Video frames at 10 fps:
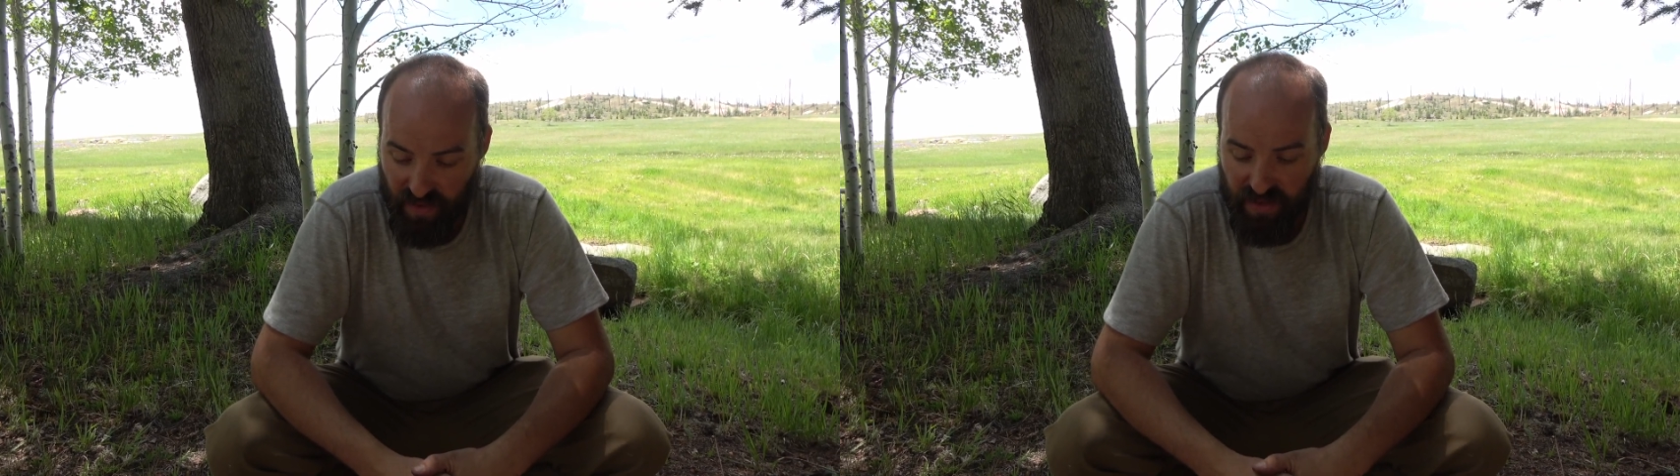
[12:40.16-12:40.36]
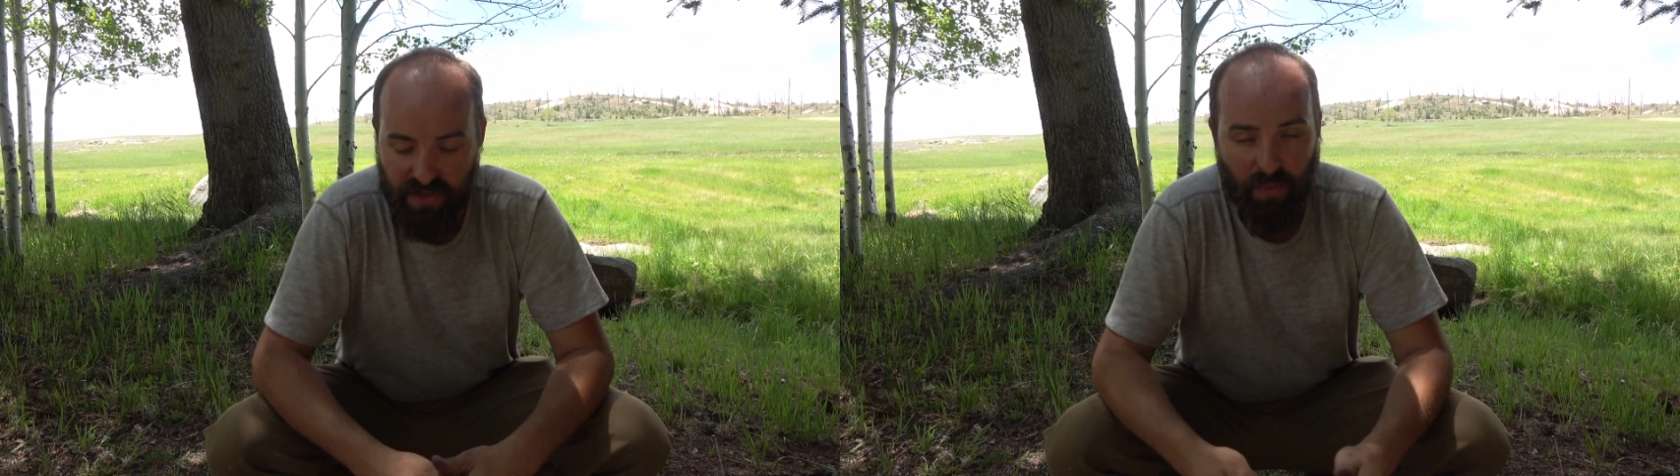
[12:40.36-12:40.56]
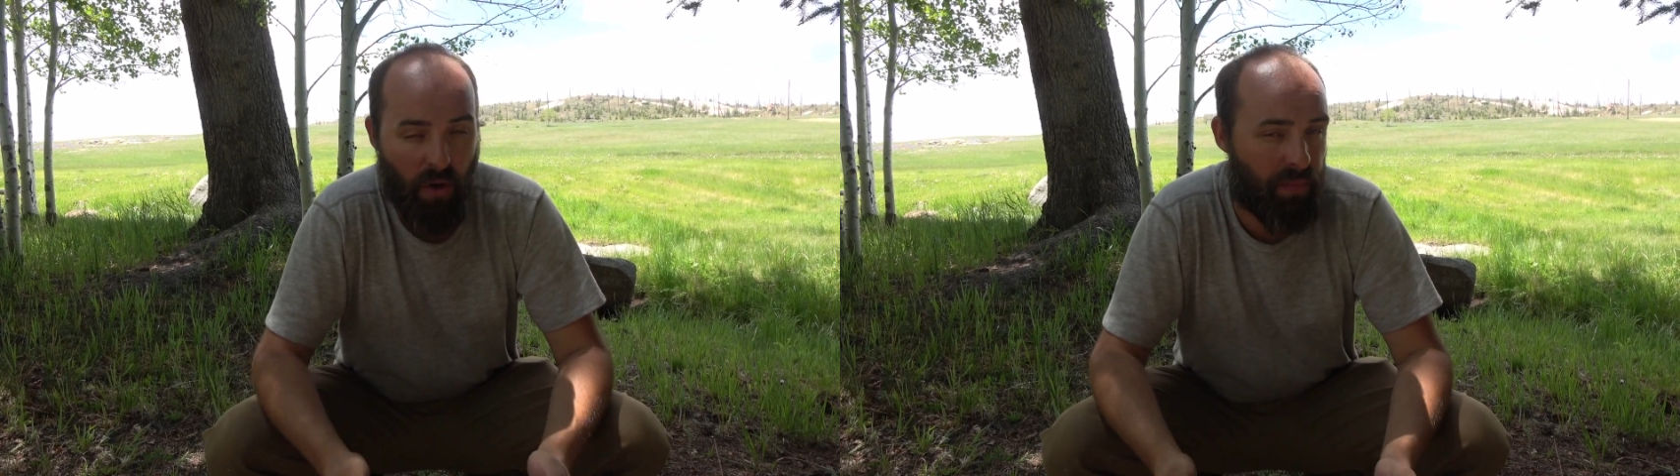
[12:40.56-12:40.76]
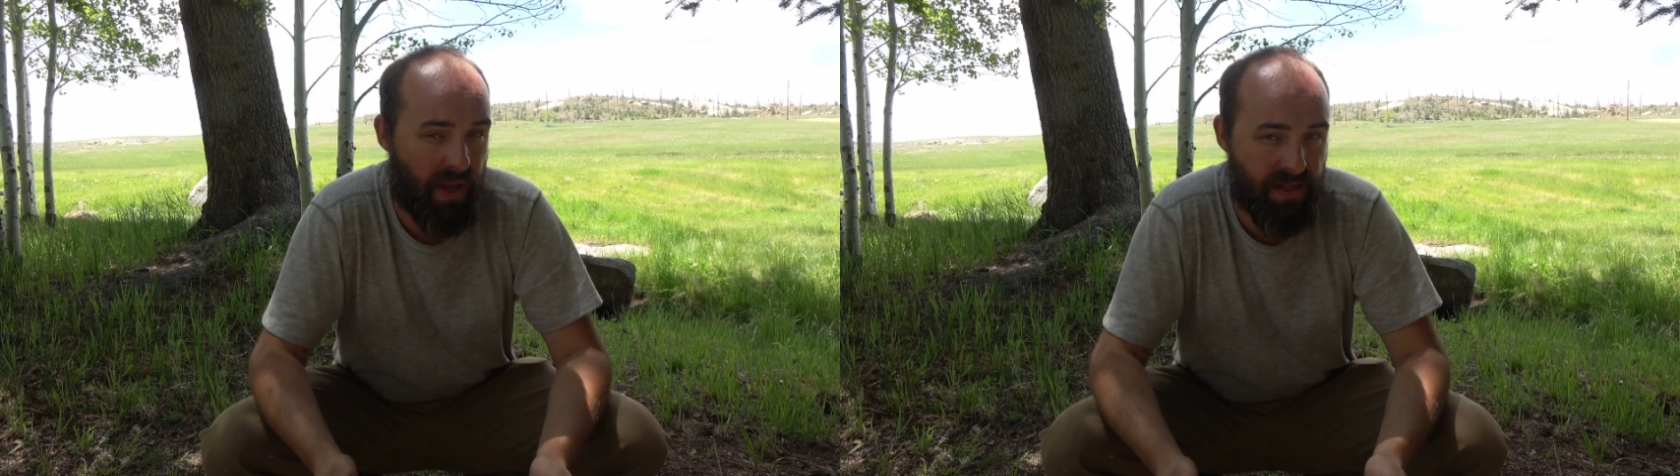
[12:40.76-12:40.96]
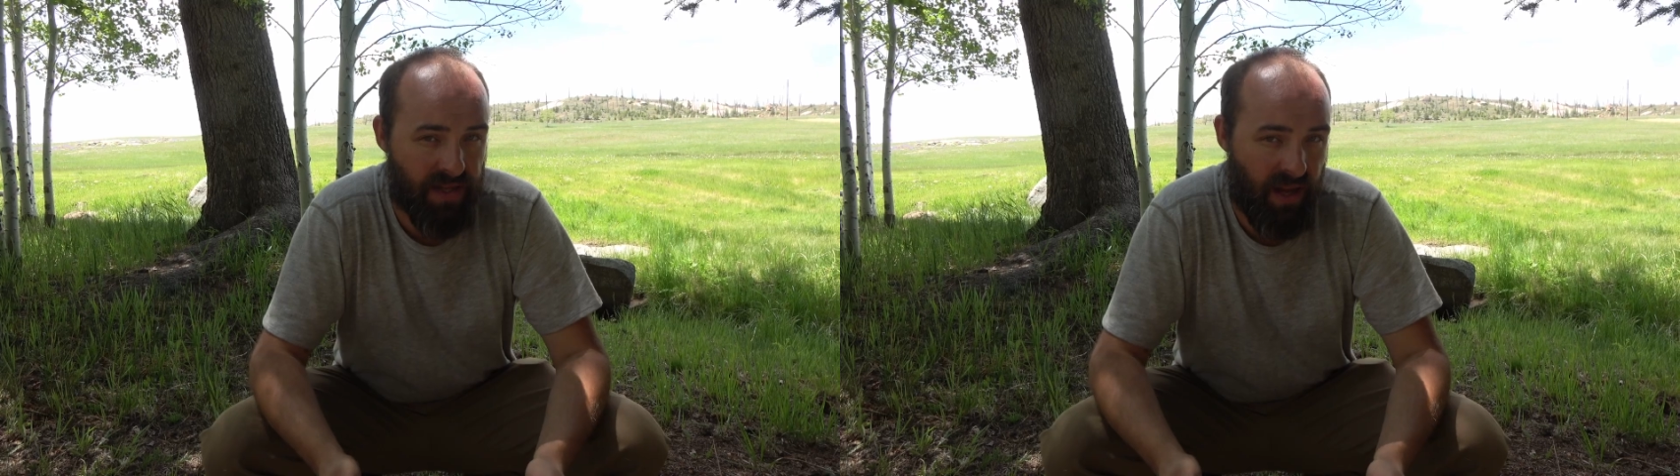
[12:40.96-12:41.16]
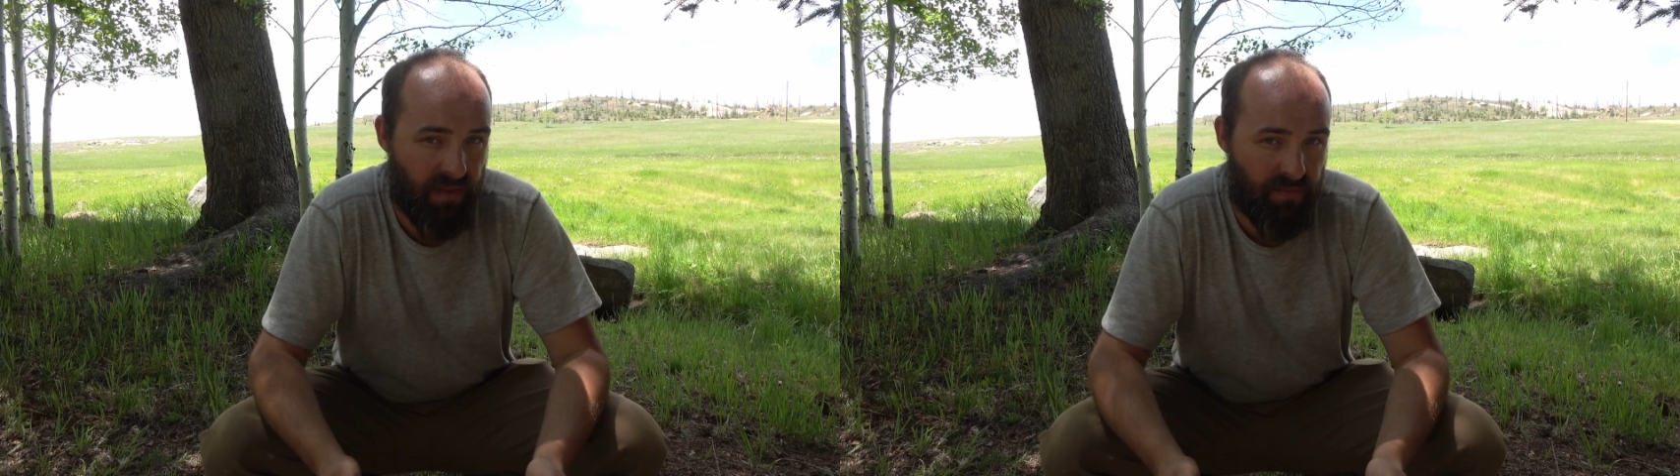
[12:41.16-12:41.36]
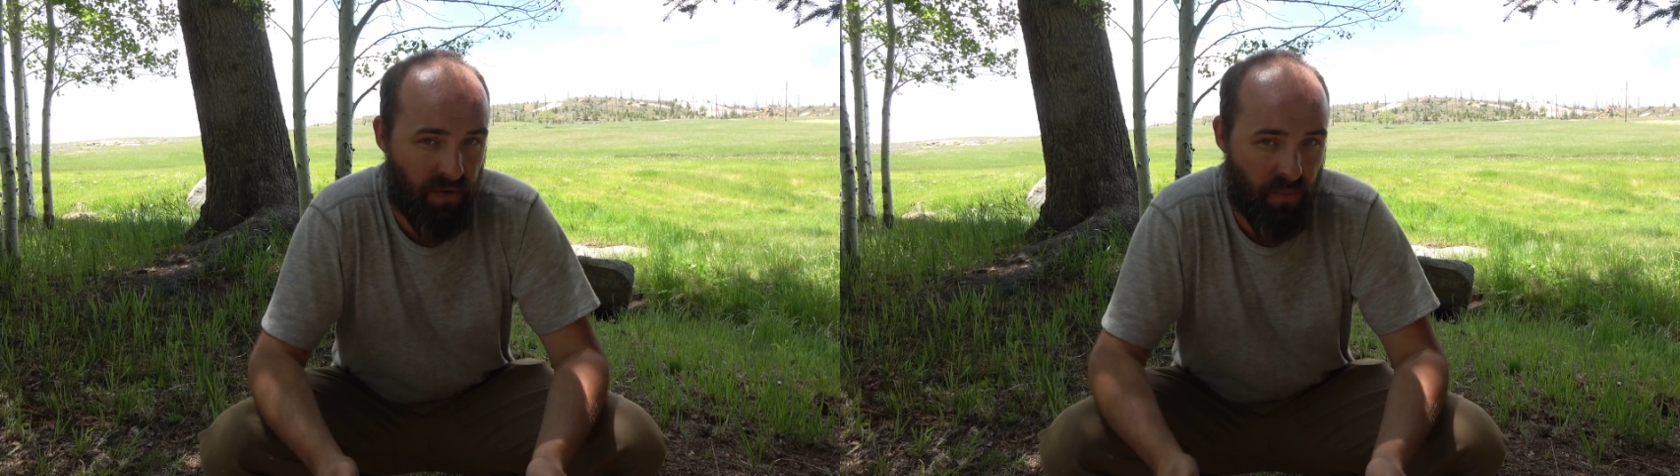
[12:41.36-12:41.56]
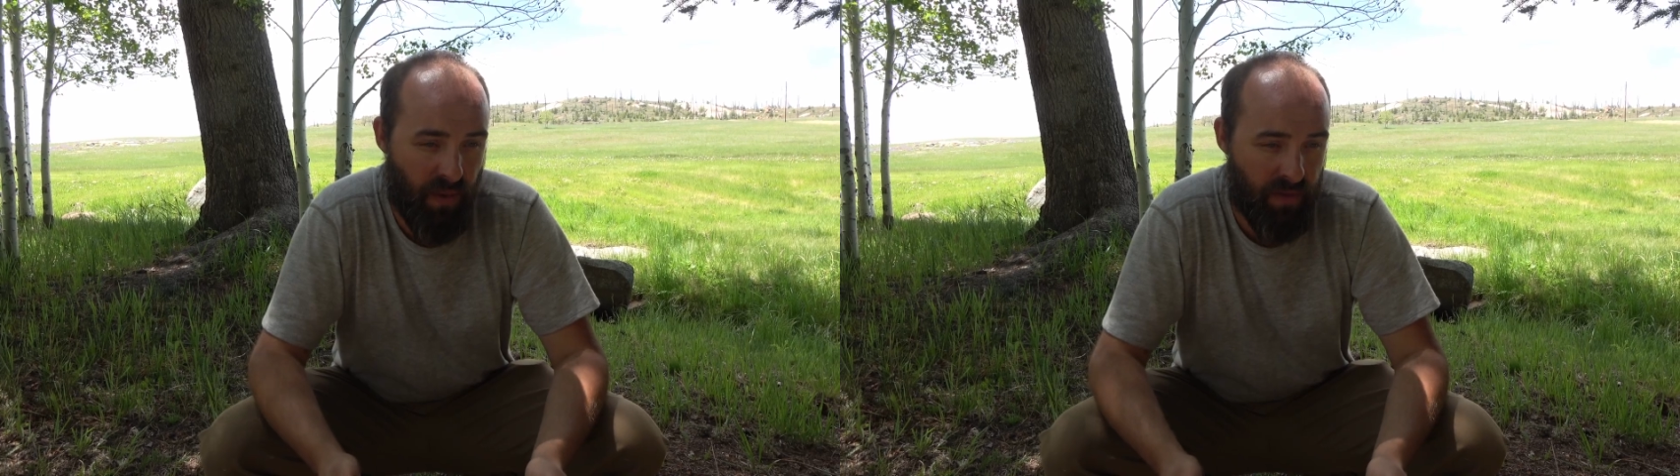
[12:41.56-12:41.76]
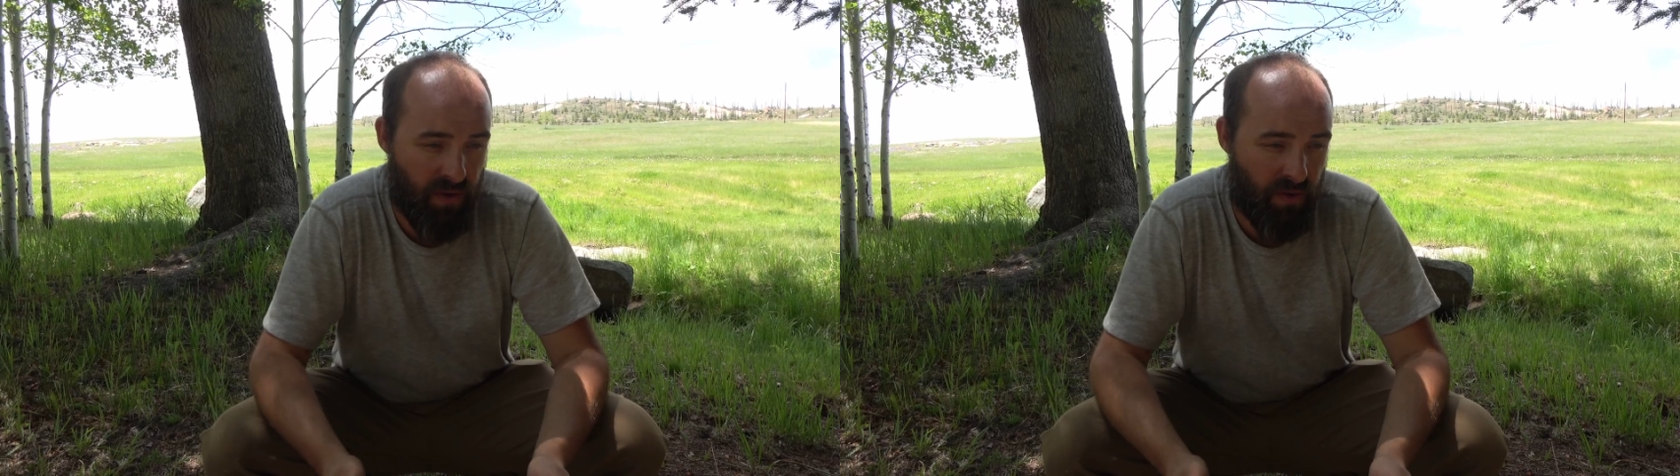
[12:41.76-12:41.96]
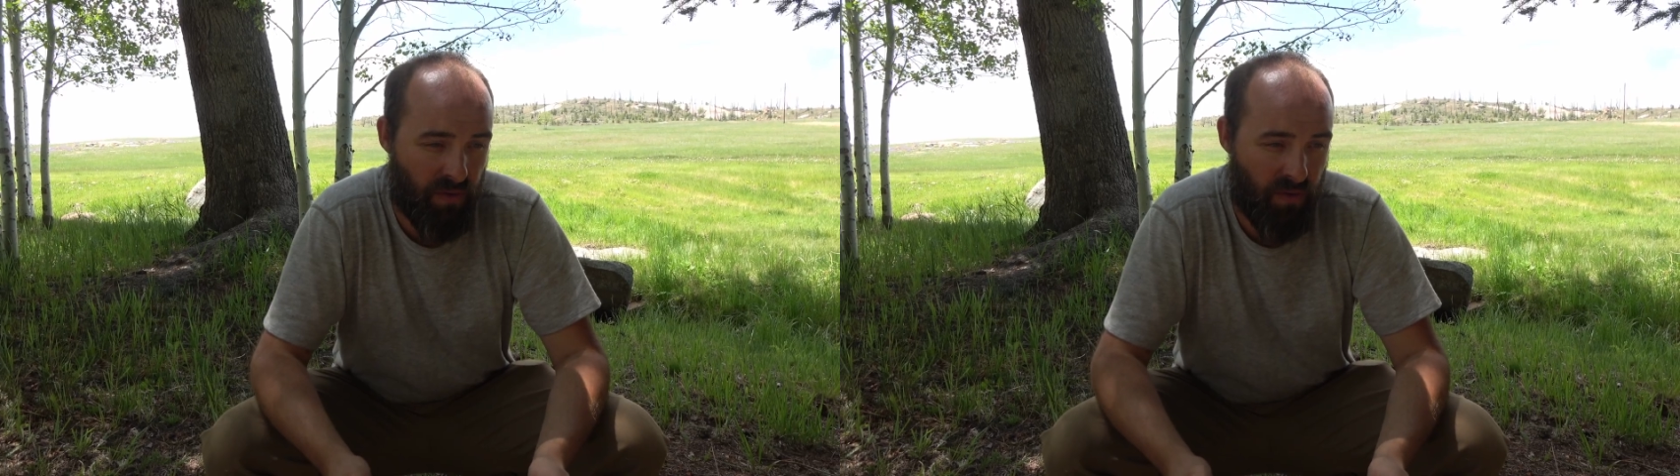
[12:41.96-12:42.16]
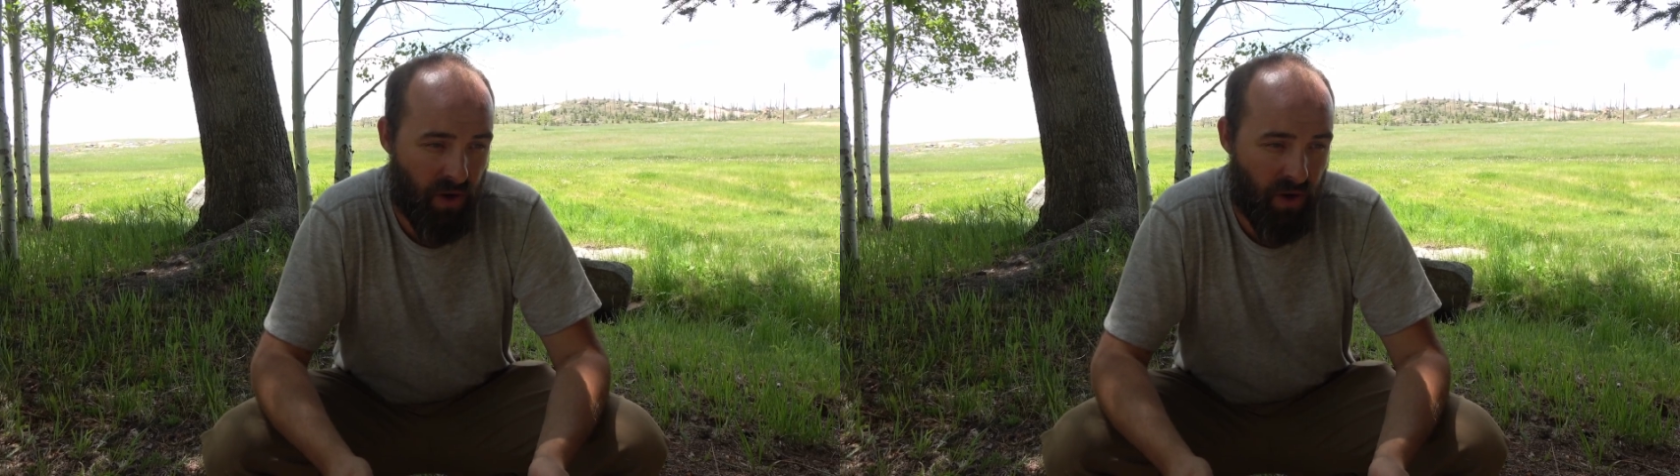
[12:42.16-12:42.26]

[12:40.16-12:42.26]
small PSA for women who